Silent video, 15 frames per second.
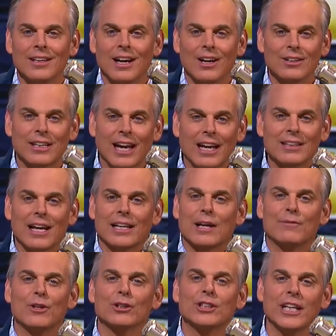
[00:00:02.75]
Okay, like
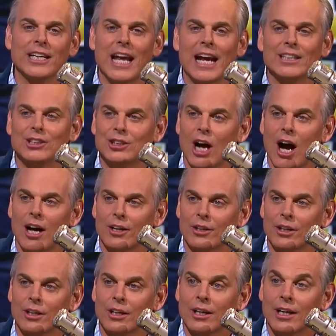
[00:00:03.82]
if your teenage
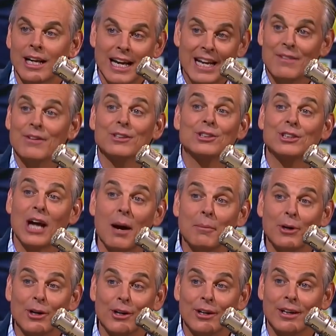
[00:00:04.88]
daughter in the
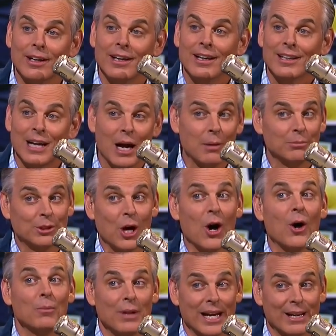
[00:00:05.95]
summer comes
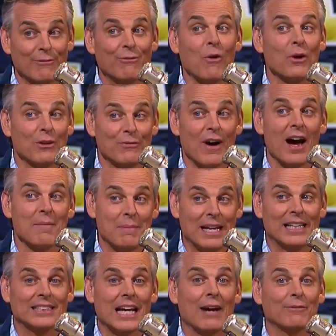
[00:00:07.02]
home like 45
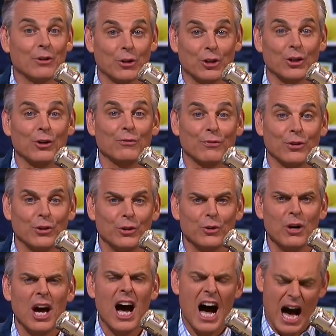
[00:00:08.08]
minutes after
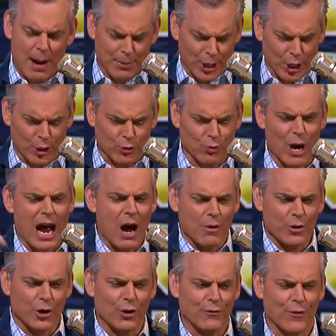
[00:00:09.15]
curfew, I'm going to
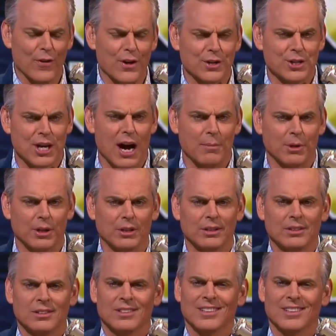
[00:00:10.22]
ground her for the summer.